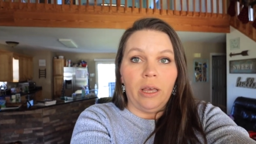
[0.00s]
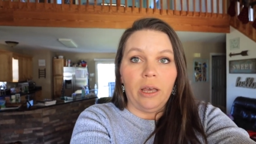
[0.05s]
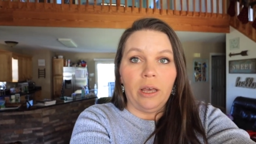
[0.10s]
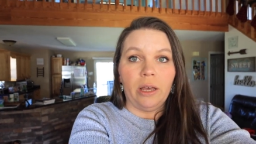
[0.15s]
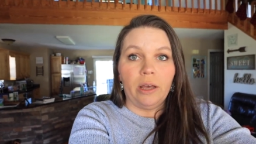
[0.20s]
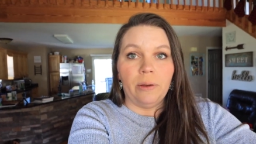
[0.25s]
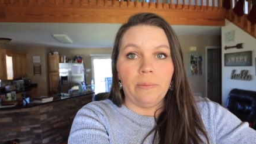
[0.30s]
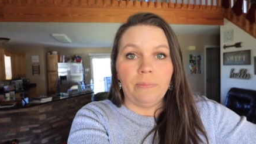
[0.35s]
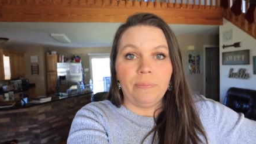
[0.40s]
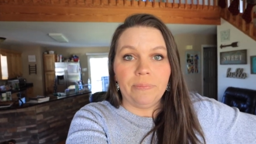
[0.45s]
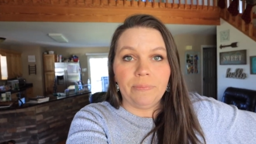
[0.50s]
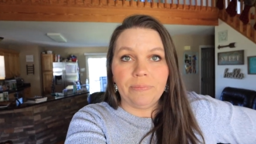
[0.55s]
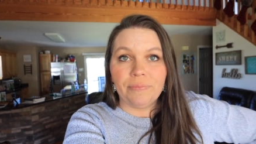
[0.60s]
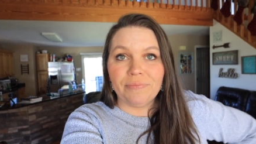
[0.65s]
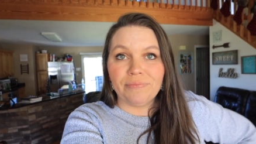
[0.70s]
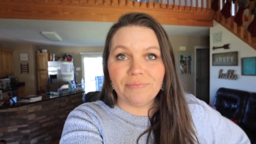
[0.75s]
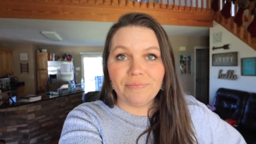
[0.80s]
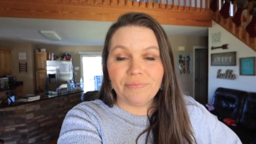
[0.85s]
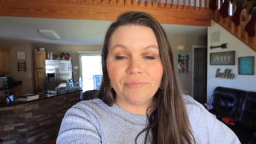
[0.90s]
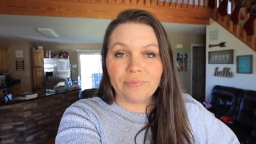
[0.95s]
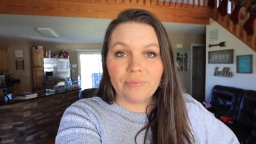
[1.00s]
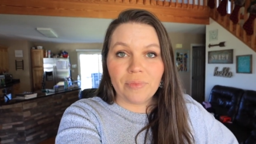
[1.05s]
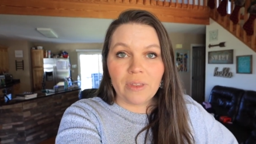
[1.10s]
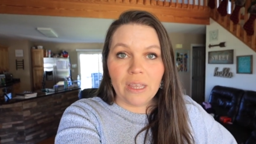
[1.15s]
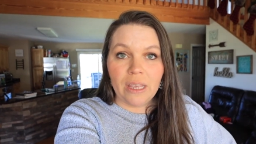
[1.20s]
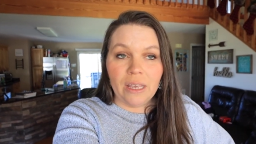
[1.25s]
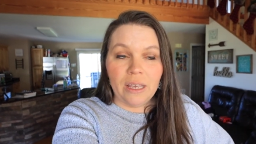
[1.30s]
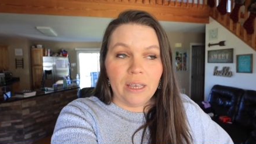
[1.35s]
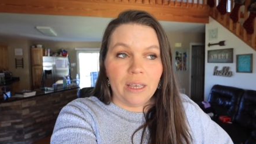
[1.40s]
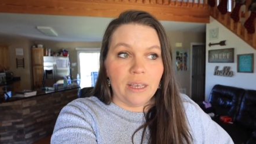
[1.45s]
Um,
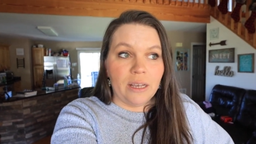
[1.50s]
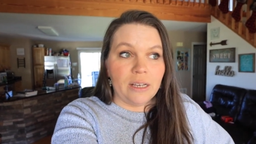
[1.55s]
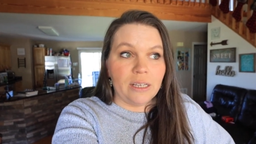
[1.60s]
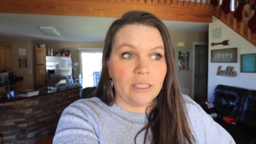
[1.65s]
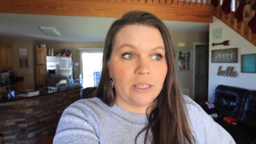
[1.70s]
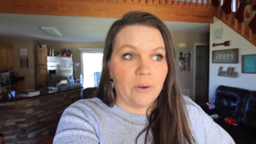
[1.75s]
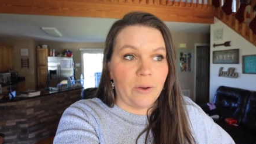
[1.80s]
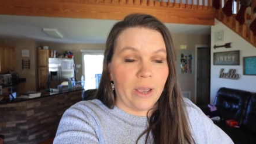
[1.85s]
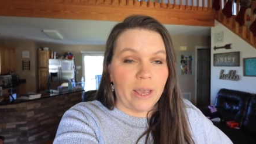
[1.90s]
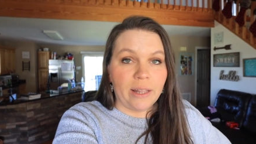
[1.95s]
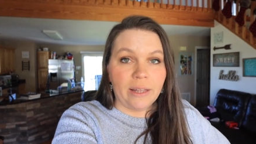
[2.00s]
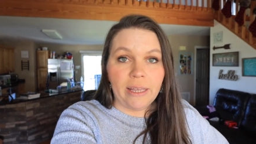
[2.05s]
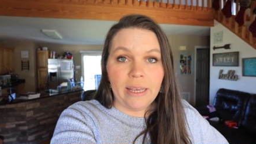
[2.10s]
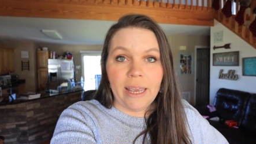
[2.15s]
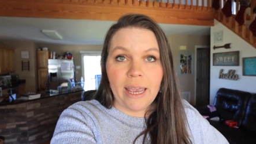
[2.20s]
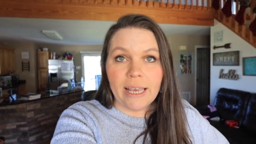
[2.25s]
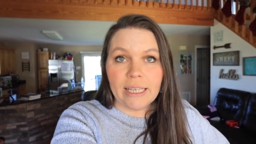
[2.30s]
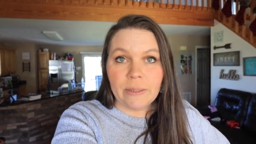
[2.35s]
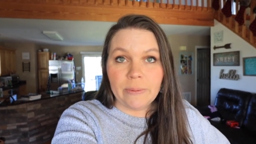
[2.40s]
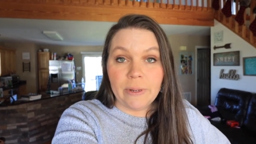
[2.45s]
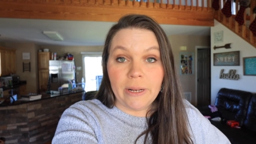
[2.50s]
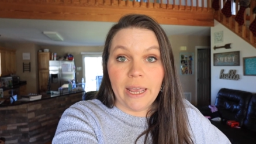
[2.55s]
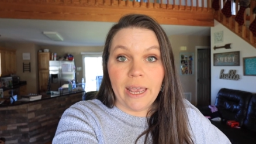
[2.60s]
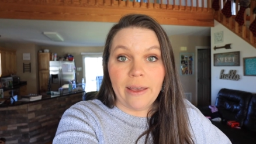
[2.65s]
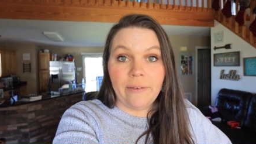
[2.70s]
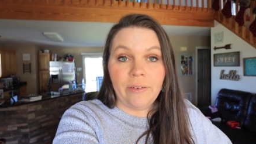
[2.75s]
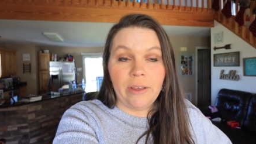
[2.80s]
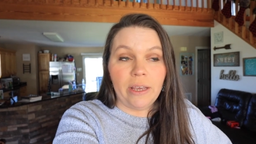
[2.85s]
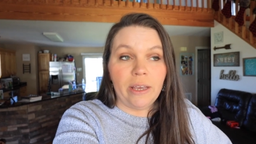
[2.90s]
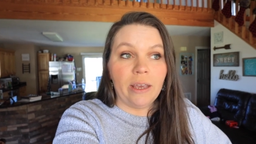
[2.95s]
so Allie has been
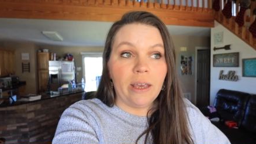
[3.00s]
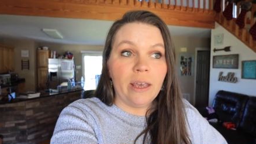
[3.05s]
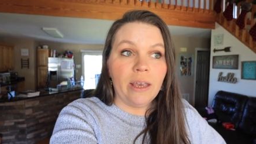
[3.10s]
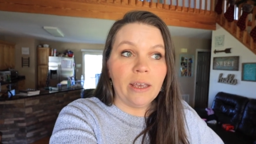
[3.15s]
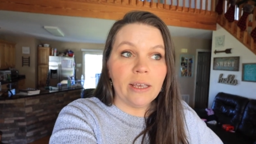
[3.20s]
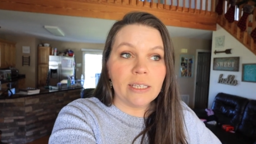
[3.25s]
having